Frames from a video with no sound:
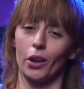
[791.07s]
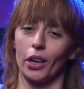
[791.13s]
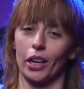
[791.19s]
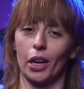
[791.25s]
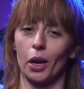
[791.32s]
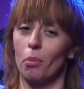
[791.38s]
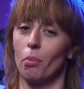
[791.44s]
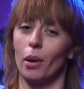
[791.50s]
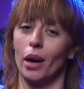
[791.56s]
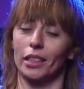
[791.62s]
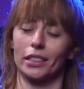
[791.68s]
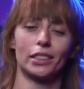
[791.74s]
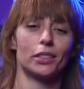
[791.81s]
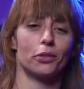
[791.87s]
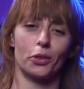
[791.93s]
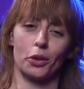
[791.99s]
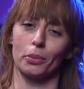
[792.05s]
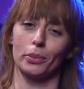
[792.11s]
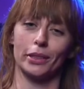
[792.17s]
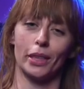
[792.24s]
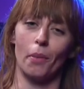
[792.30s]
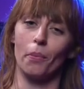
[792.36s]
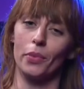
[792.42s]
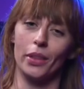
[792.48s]
to combust from
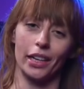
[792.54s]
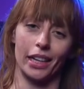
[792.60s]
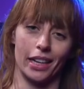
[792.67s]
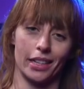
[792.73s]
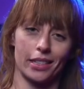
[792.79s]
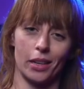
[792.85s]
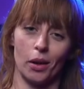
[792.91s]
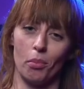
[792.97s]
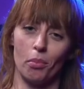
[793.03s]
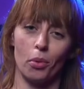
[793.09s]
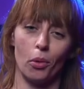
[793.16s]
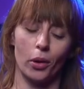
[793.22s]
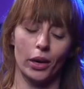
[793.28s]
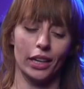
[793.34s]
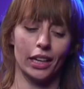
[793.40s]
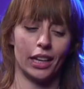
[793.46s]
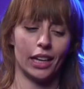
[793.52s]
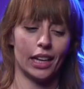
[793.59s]
something at some point.